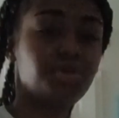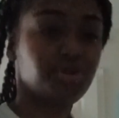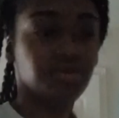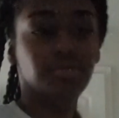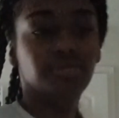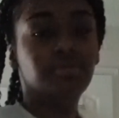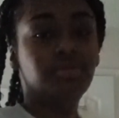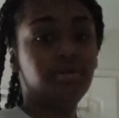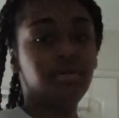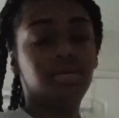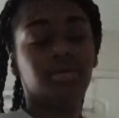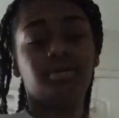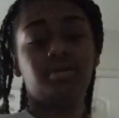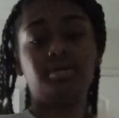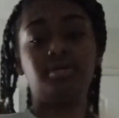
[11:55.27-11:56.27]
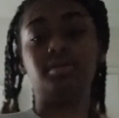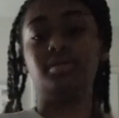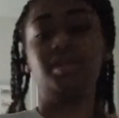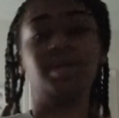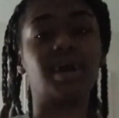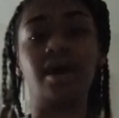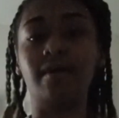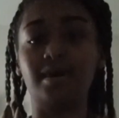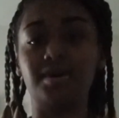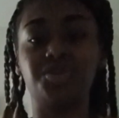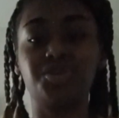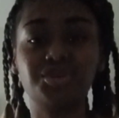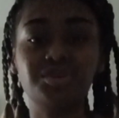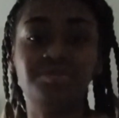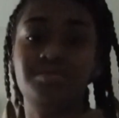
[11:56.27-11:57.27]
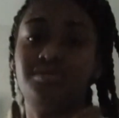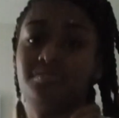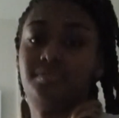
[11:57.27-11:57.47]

you like how I should have.